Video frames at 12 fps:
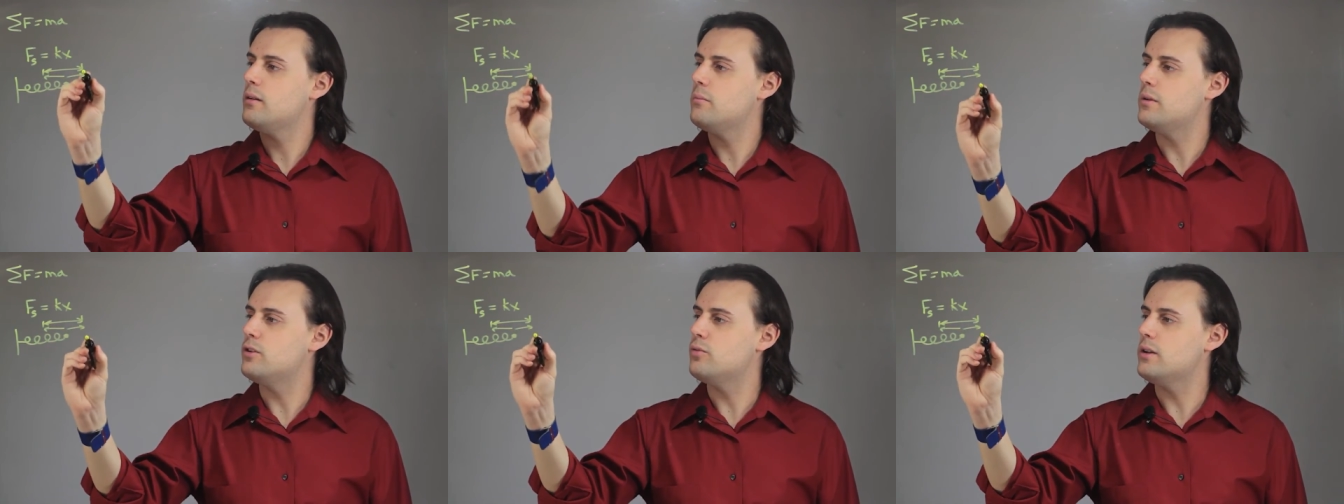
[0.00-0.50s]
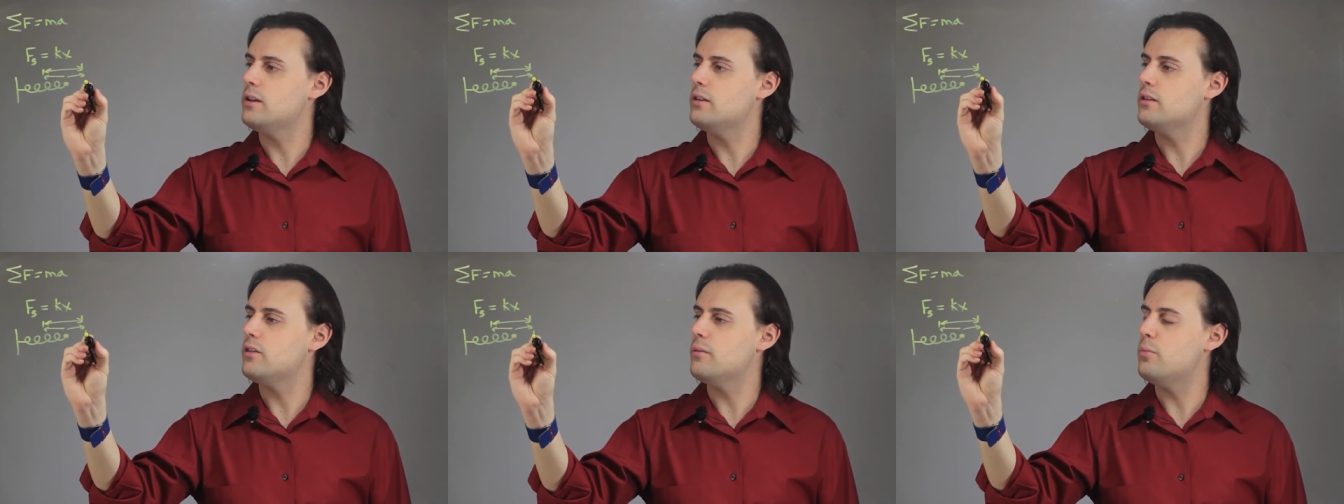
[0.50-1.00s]

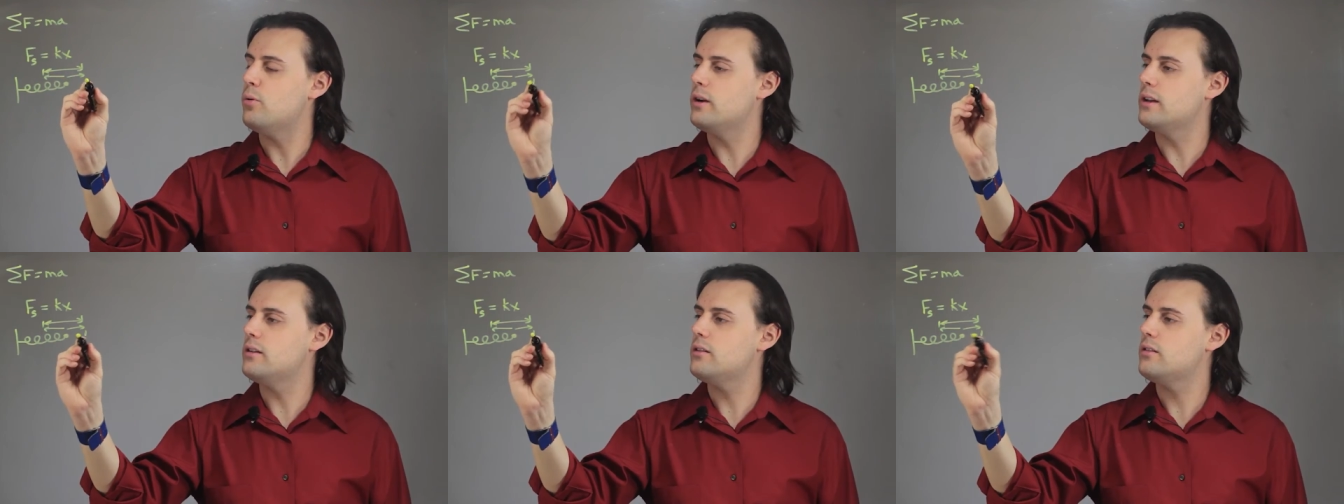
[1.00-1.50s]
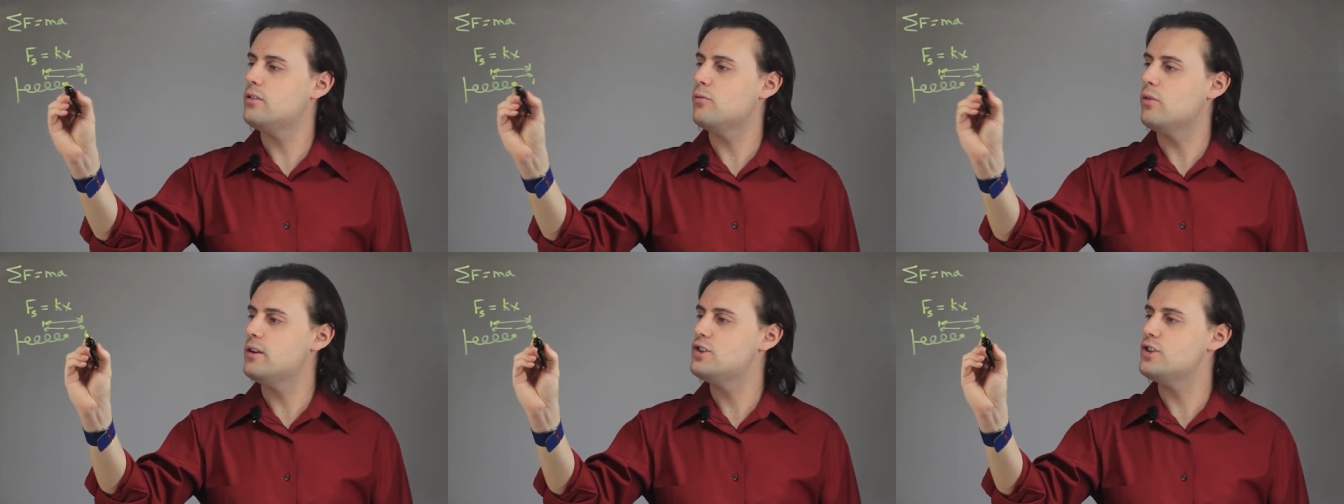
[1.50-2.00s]
between the point to
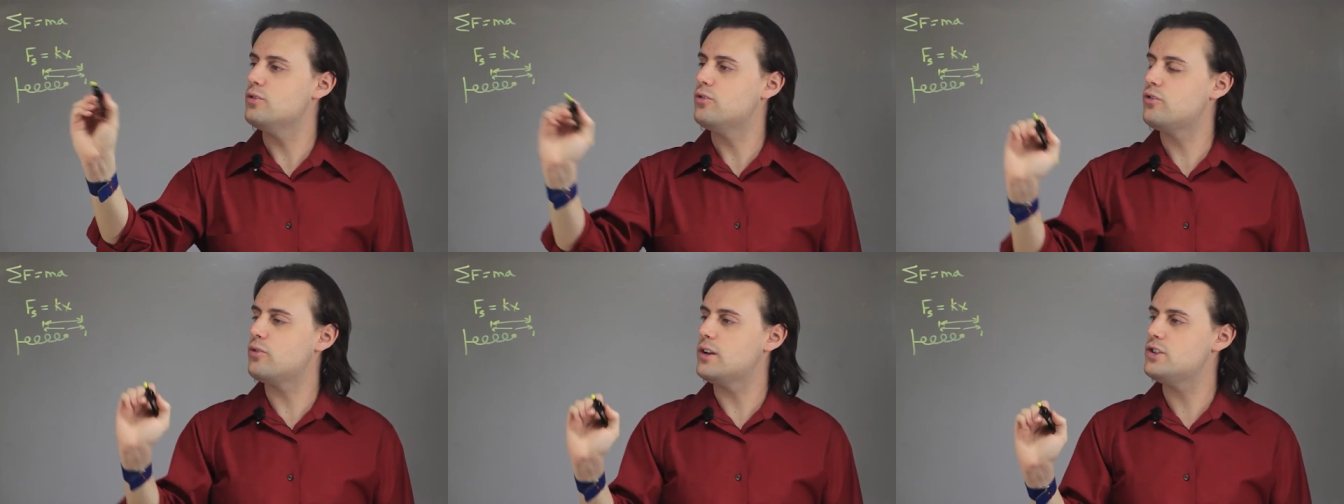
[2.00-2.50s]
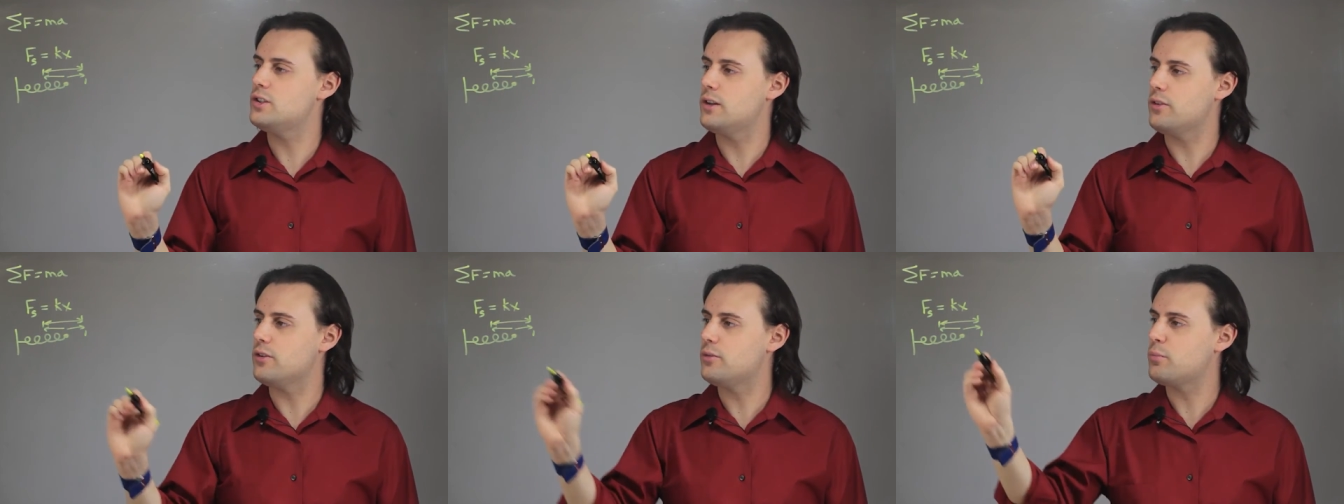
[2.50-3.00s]
which you stretched
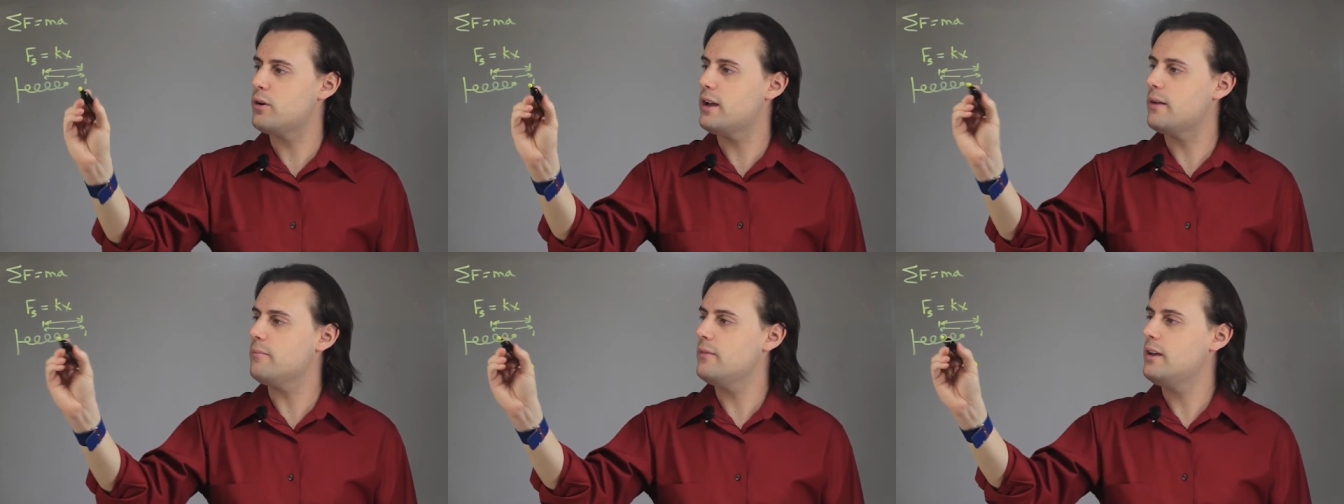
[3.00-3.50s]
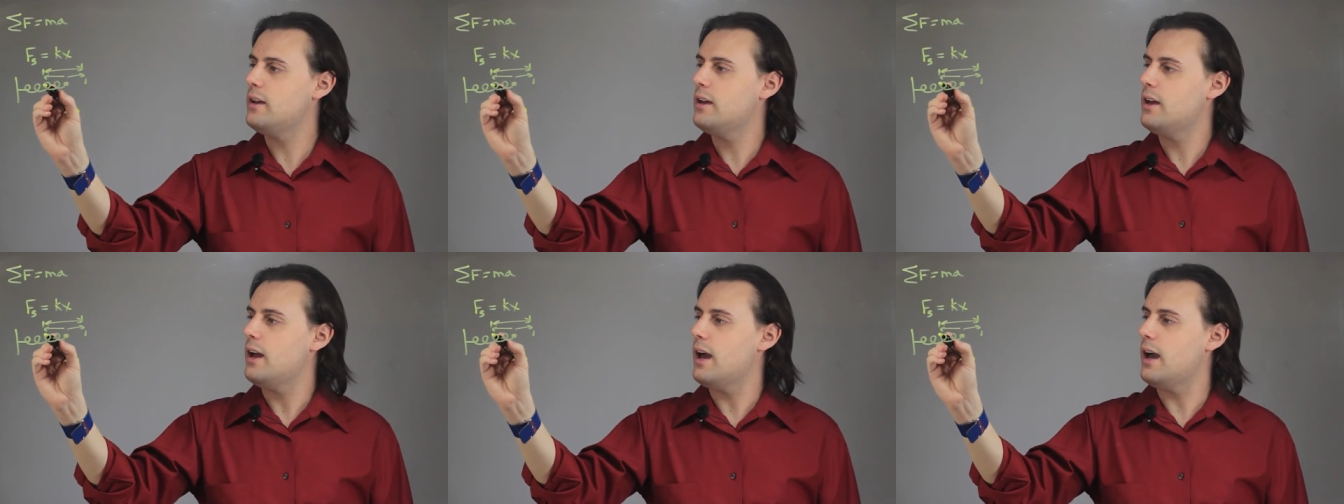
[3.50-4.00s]
out the spring
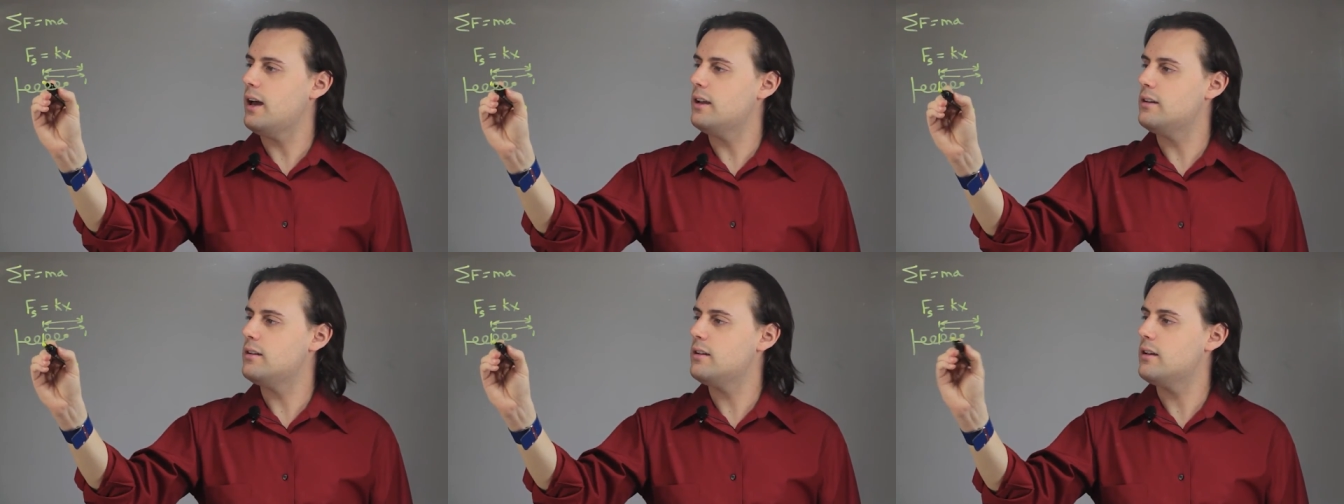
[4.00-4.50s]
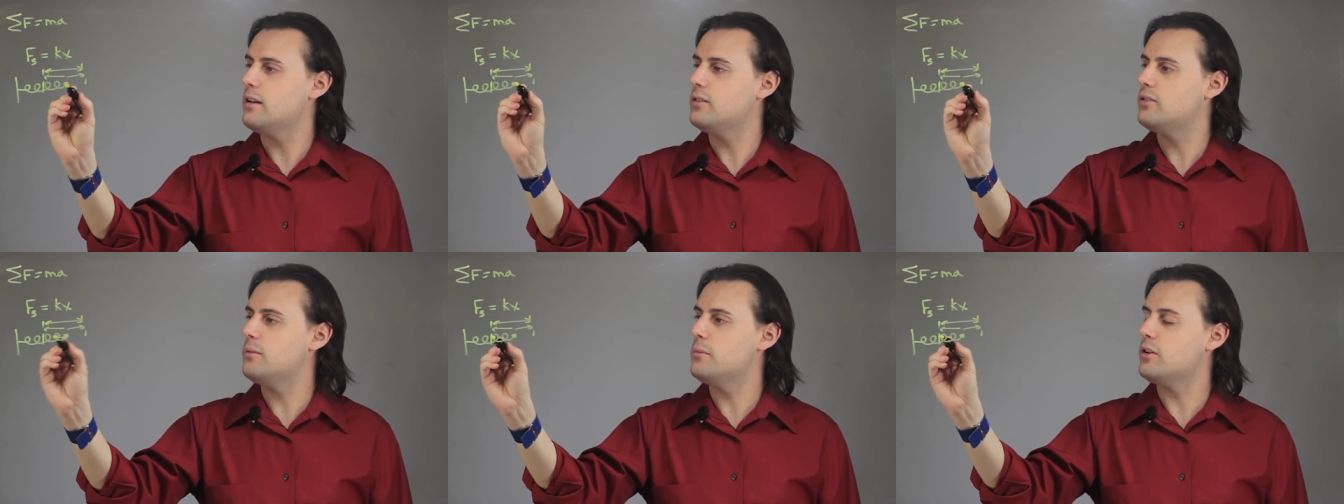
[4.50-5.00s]
and a
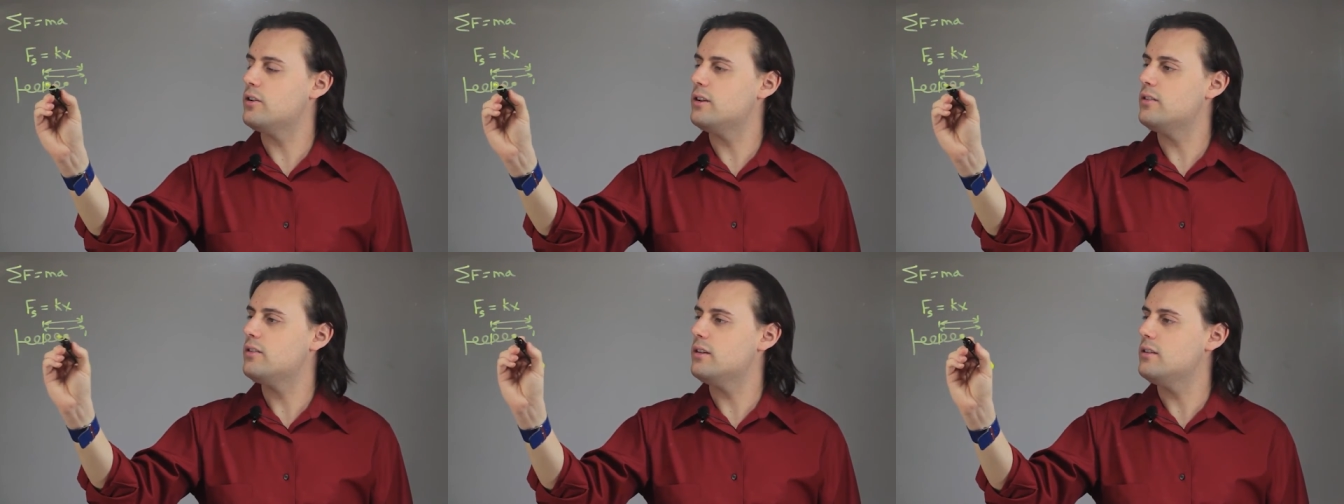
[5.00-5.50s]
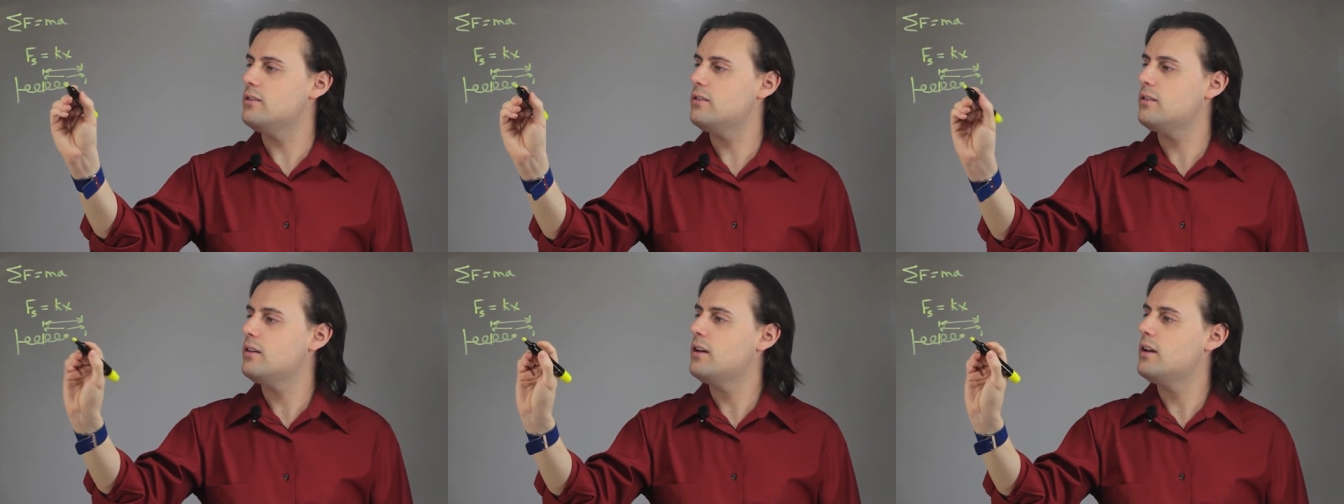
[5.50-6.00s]
similar distance